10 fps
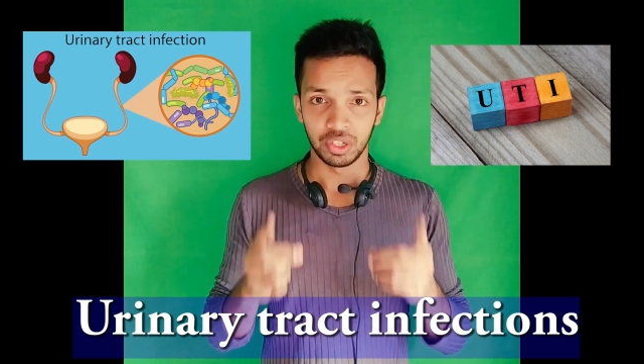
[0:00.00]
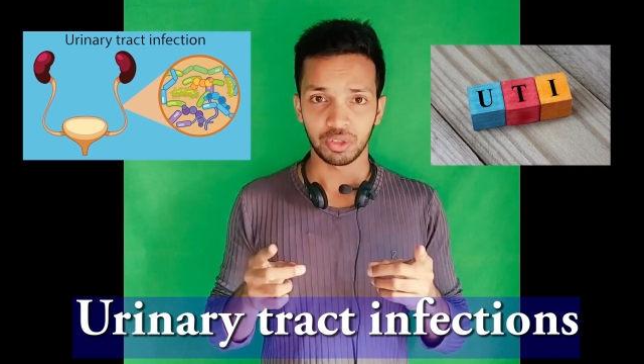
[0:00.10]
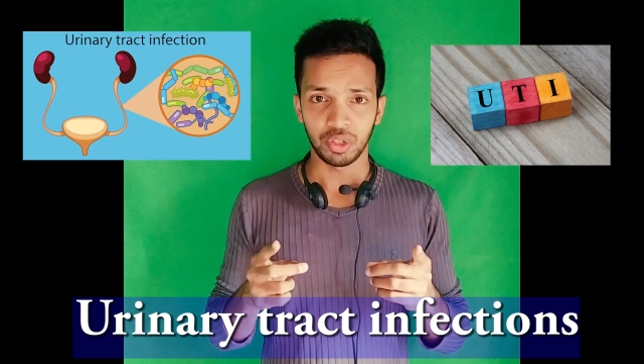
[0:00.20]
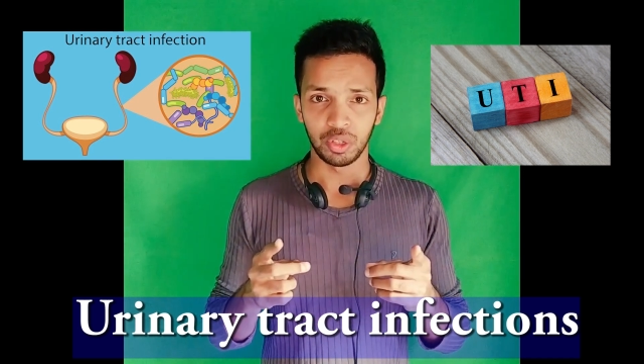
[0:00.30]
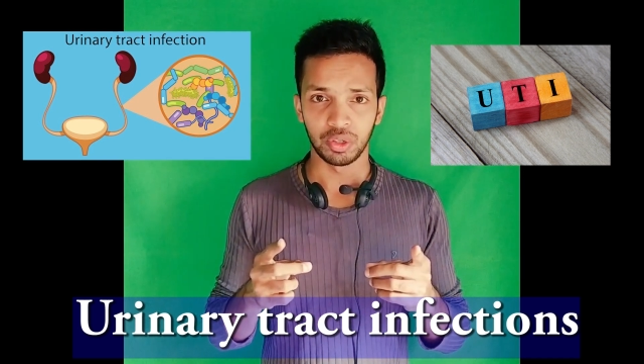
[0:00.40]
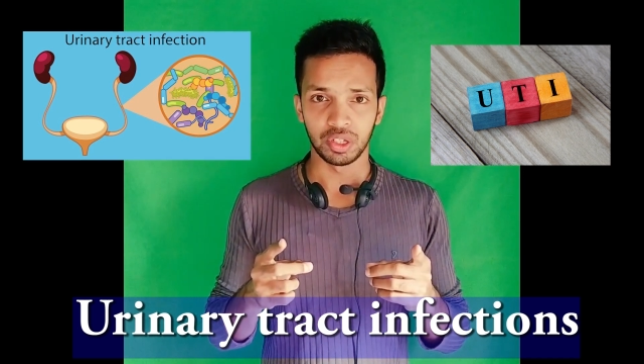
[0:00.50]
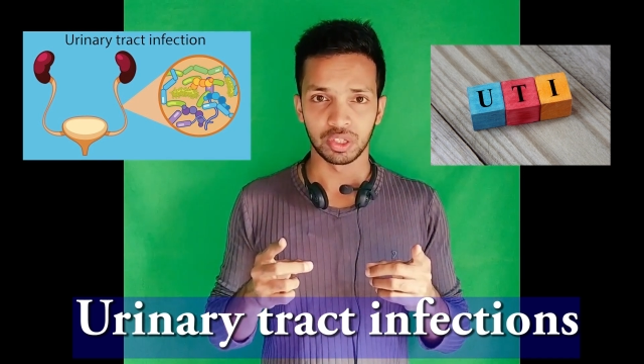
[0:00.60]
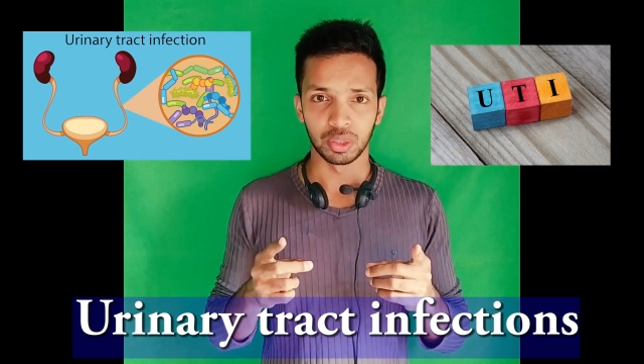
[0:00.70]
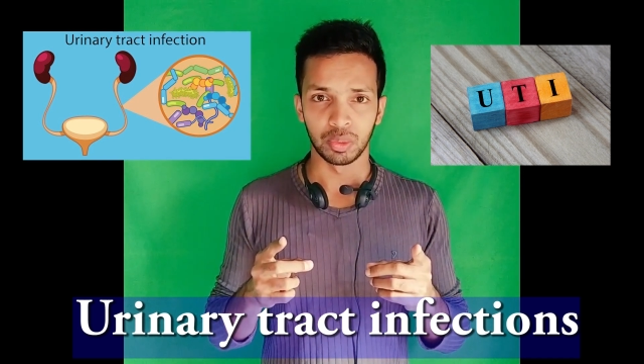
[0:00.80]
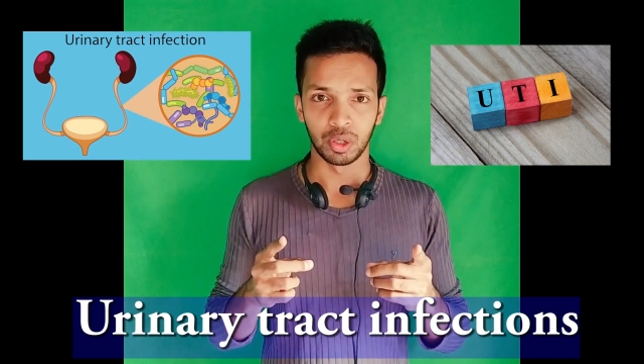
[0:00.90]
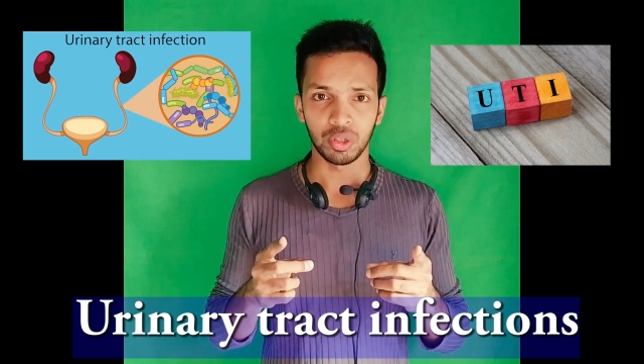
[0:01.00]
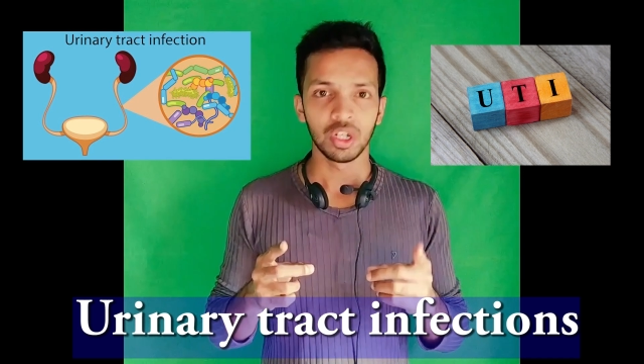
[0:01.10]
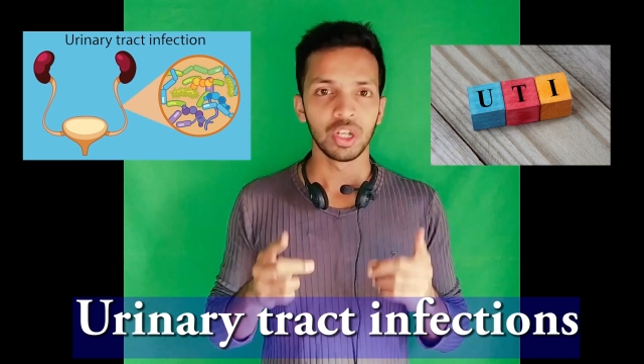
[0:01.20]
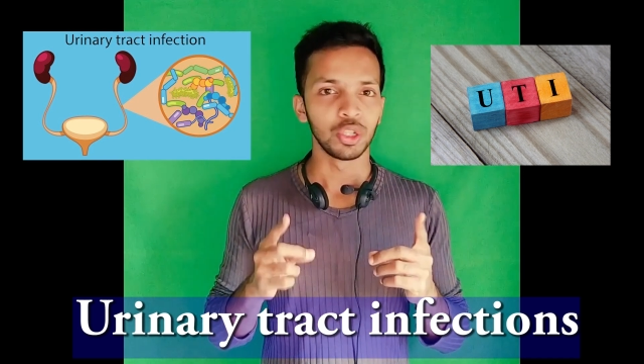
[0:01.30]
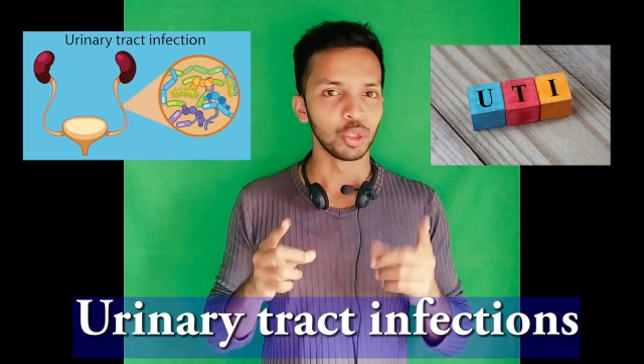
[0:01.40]
This video is
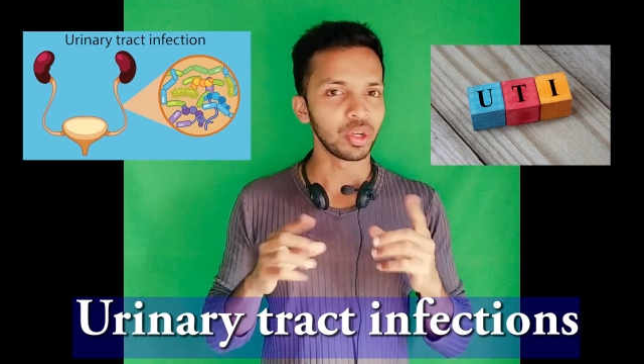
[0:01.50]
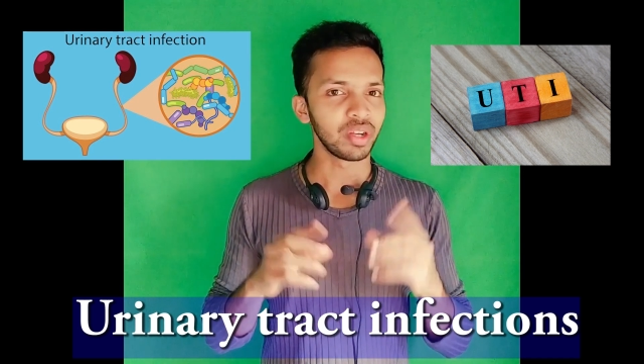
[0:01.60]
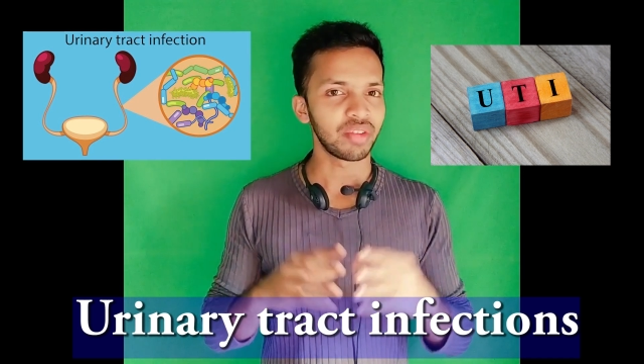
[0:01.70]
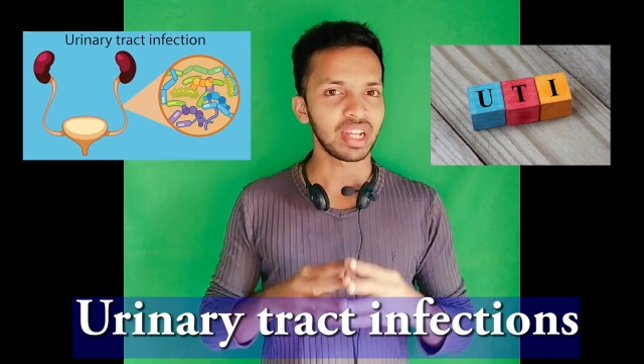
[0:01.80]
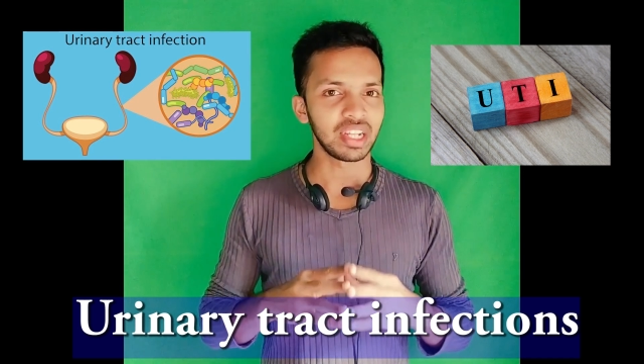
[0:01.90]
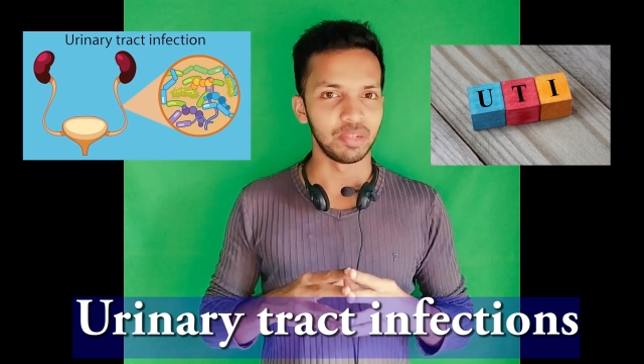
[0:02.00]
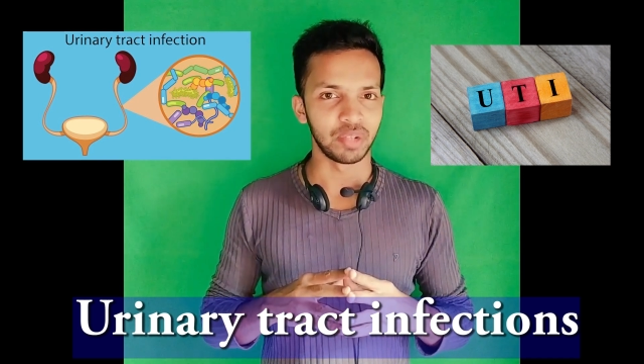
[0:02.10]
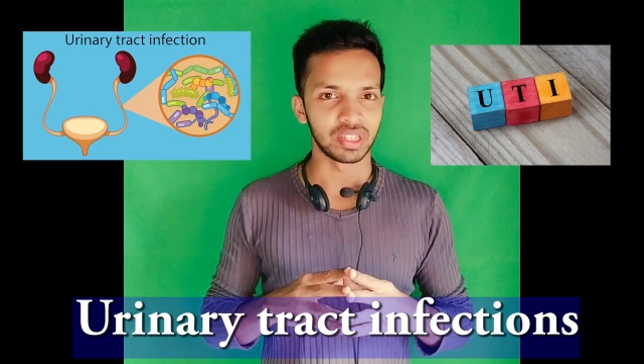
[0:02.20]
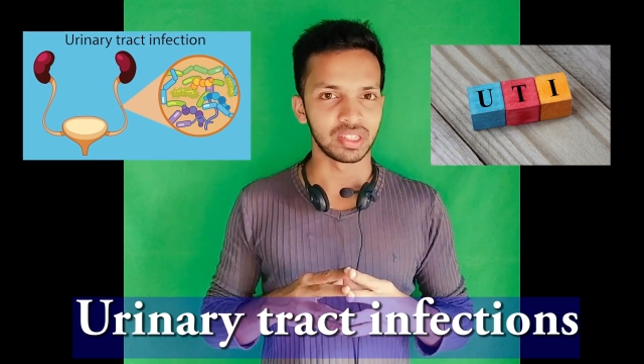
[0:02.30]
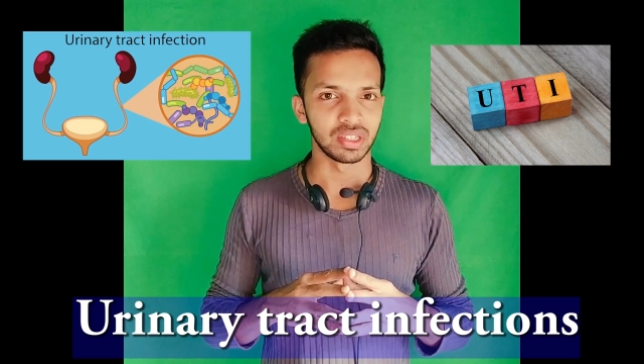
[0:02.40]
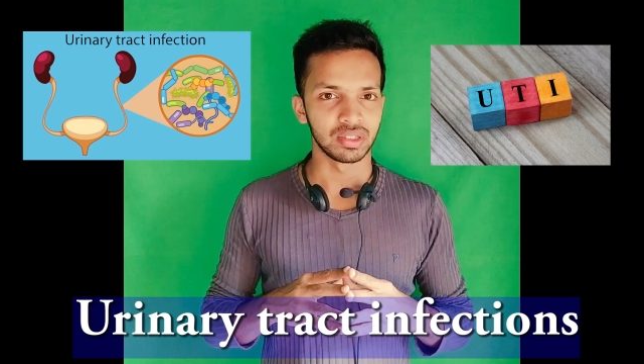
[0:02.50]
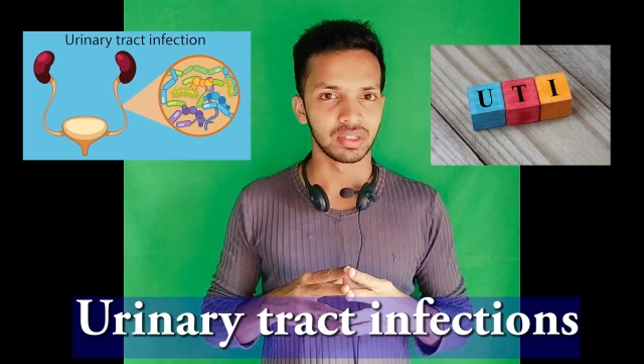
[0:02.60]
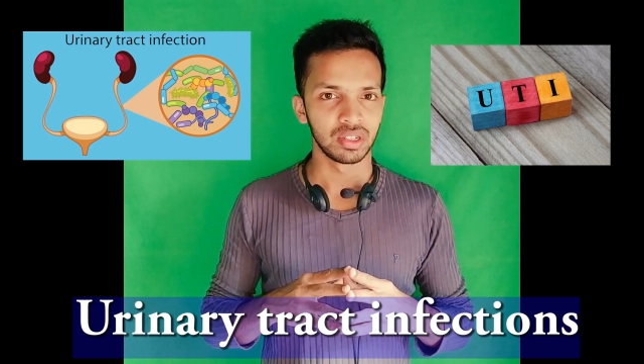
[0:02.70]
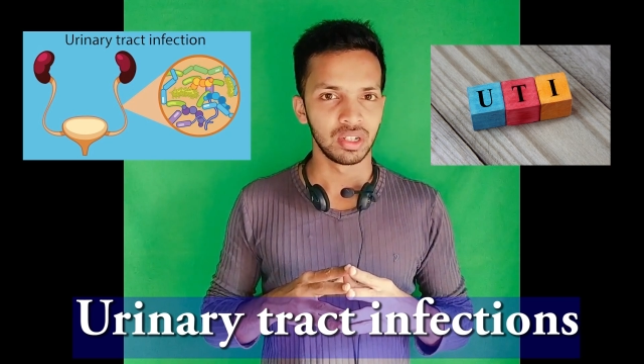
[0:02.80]
about urine tract infection.